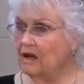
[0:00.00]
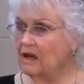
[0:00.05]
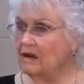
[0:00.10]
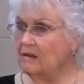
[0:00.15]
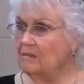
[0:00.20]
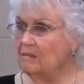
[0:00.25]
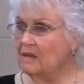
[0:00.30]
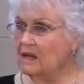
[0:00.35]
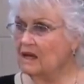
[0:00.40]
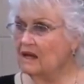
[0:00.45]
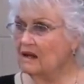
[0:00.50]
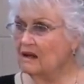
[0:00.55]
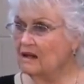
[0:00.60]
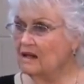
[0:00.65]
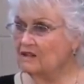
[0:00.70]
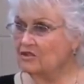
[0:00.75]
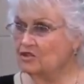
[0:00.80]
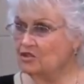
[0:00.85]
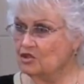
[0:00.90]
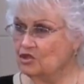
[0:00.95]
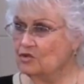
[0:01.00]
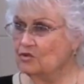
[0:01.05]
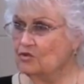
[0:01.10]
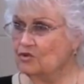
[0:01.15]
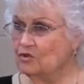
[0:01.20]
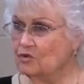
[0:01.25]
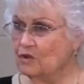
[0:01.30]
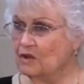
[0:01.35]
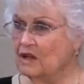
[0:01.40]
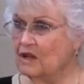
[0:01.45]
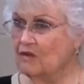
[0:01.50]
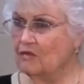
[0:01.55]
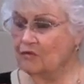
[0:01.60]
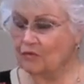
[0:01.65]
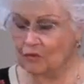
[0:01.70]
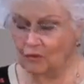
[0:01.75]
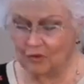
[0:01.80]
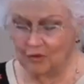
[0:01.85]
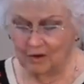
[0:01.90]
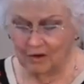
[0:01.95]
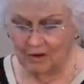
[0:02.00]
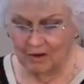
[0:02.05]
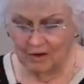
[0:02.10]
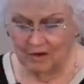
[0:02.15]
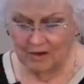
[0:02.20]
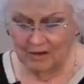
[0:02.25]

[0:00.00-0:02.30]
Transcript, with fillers: Amen. That's Jude 24.